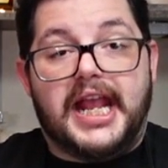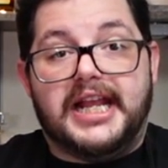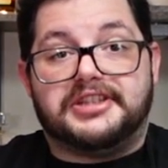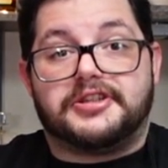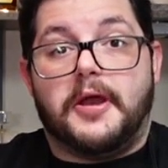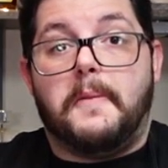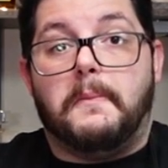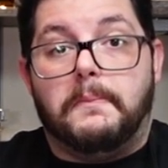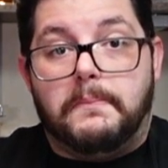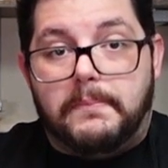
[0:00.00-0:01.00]
It's
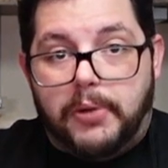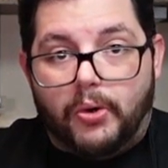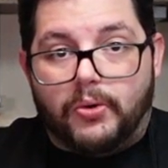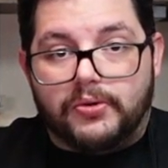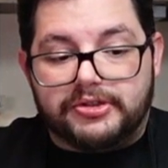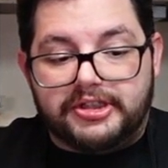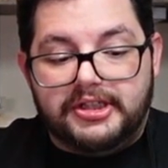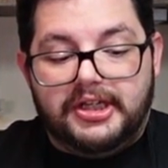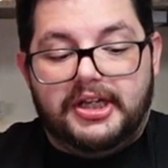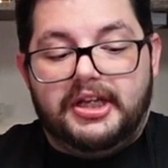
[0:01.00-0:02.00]
bold.
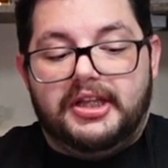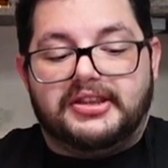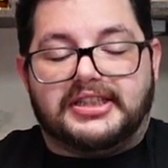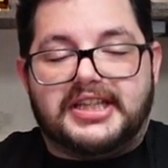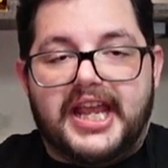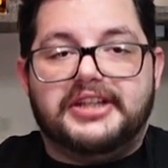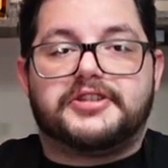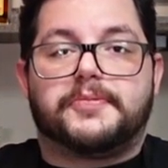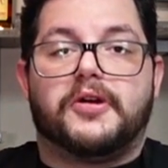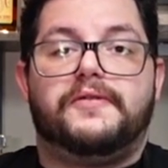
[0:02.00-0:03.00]
The taste
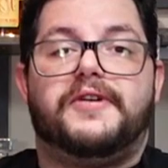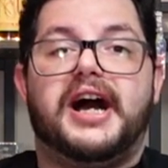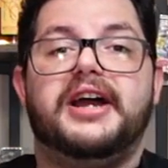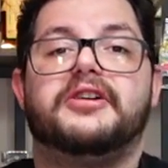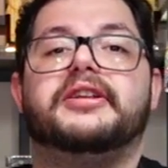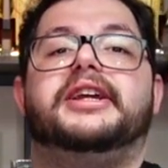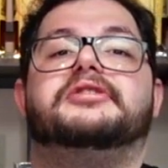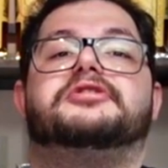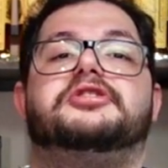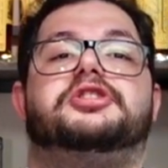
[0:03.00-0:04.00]
profile
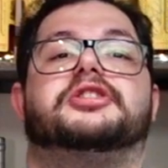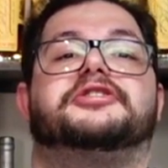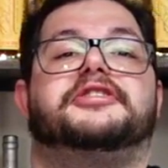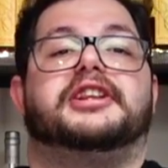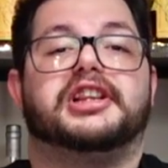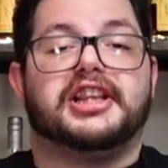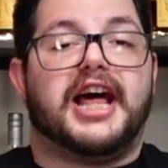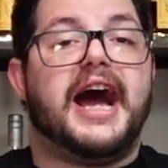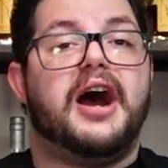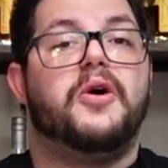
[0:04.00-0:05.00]
is just
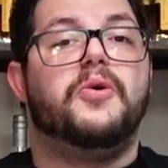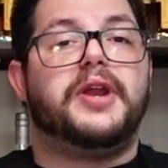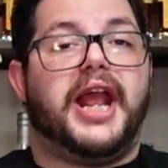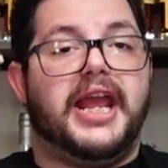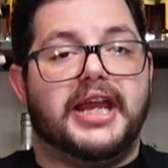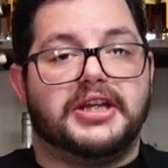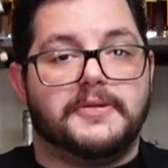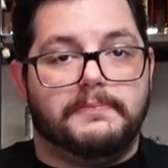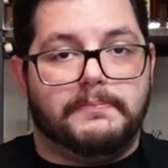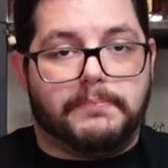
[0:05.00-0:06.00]
loud and
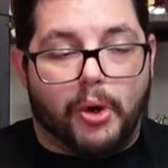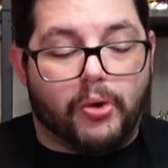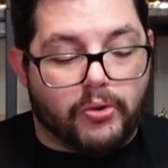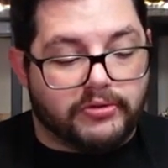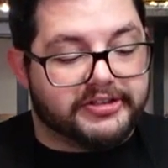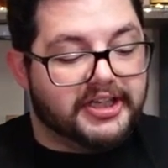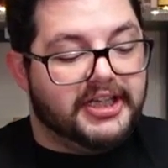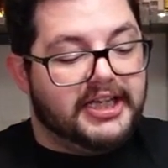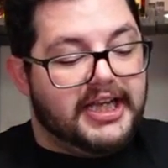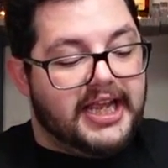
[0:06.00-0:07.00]
bold.
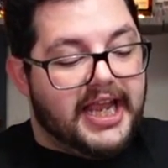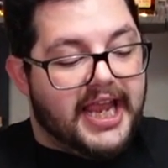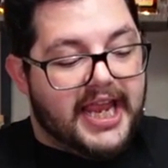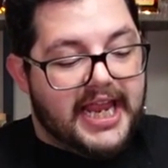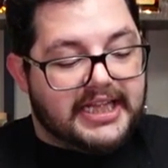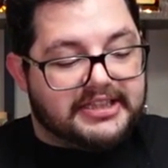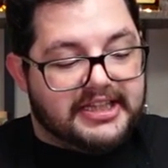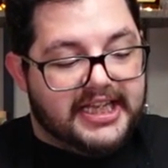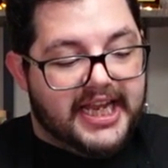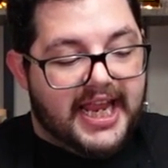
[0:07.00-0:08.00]

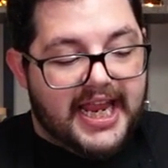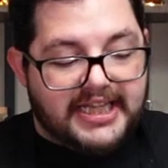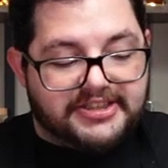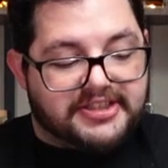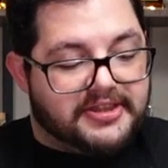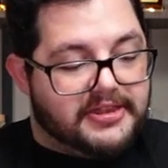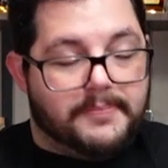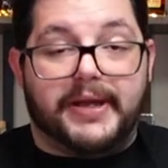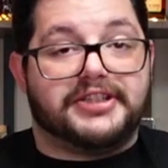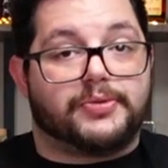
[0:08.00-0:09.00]
It's the
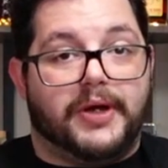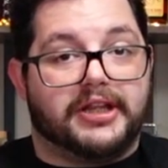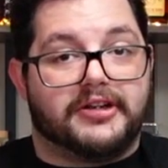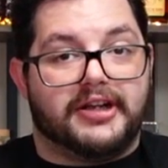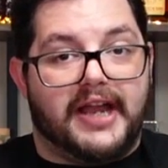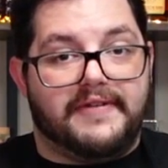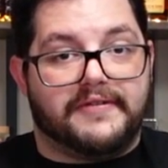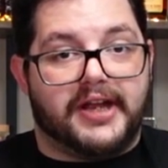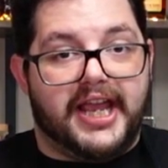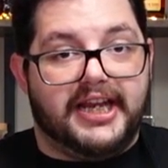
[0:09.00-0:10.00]
best Weller I've
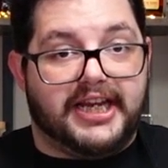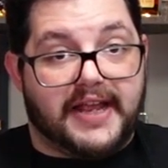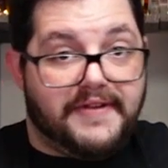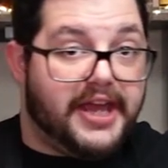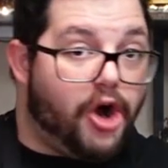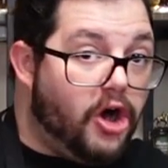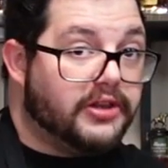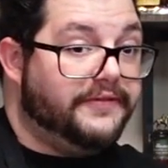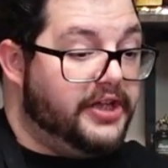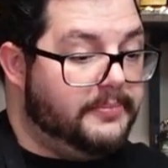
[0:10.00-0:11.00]
ever had, and I've had all
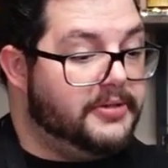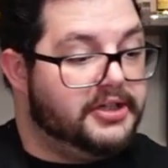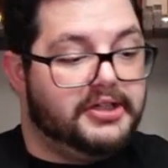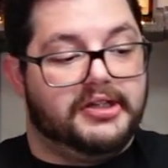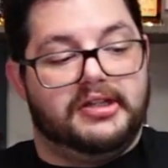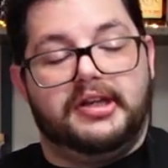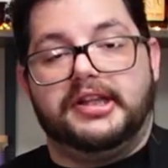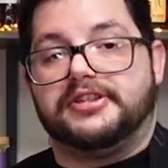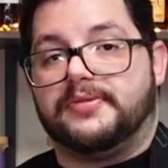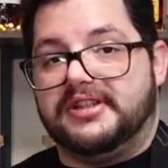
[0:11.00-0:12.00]
of them.
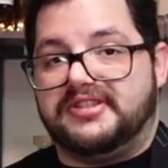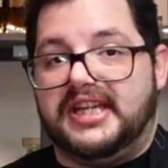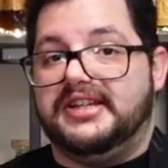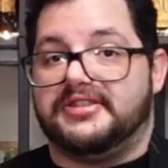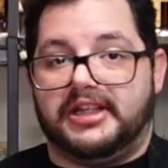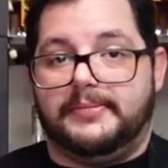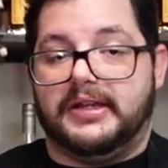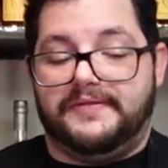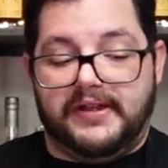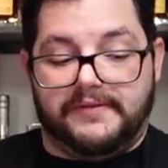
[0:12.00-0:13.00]
This one is easily my
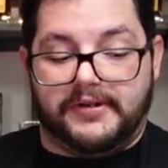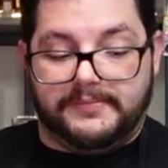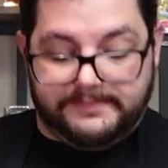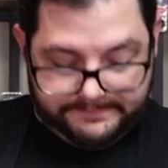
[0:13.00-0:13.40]
favorite.